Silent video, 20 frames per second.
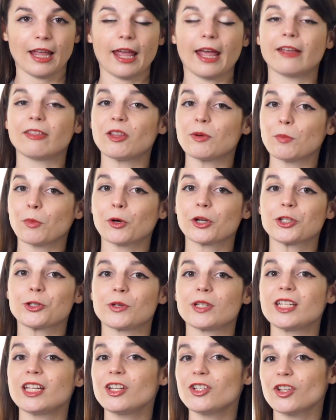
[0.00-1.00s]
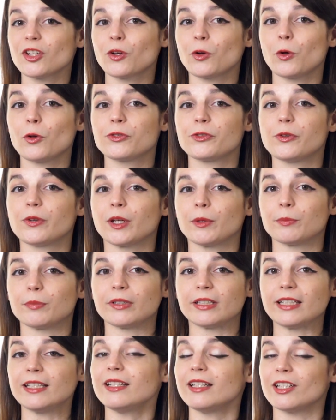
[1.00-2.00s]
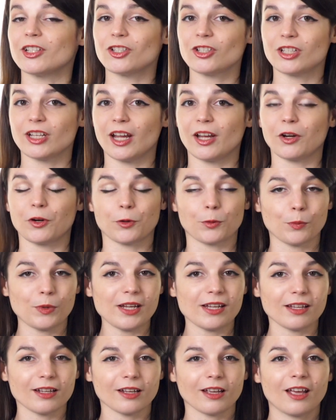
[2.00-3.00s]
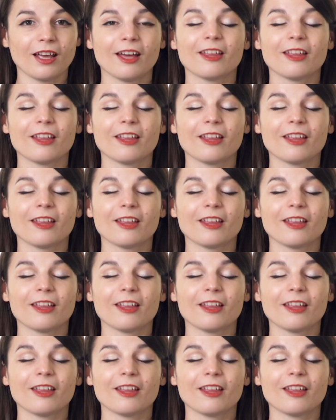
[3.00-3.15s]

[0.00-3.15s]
And the more strategic goals you complete each day or week,